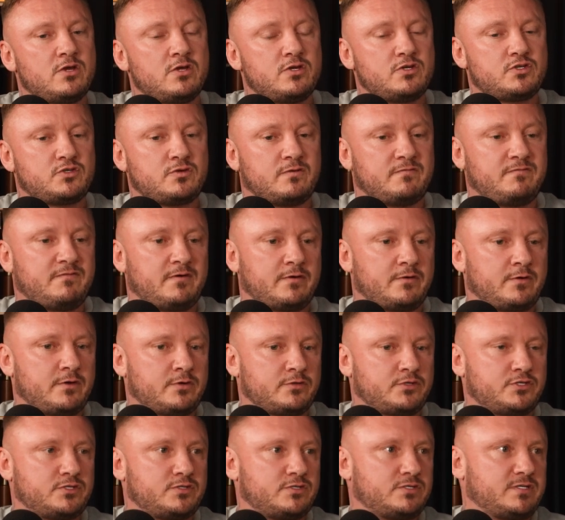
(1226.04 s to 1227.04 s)
So for
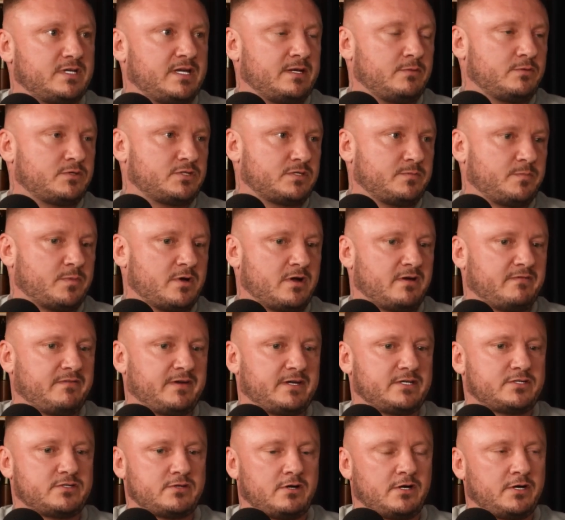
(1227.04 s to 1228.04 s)
us, it was a
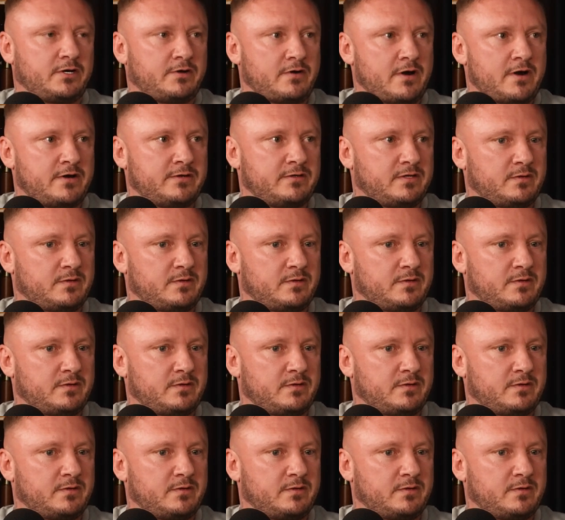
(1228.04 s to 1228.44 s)
perfect sort of ground